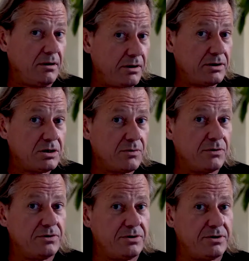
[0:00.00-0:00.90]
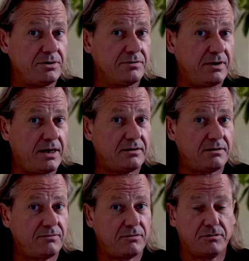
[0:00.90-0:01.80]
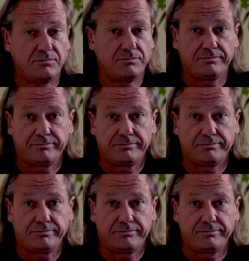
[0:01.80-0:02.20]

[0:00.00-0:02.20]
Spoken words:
large quantities of that from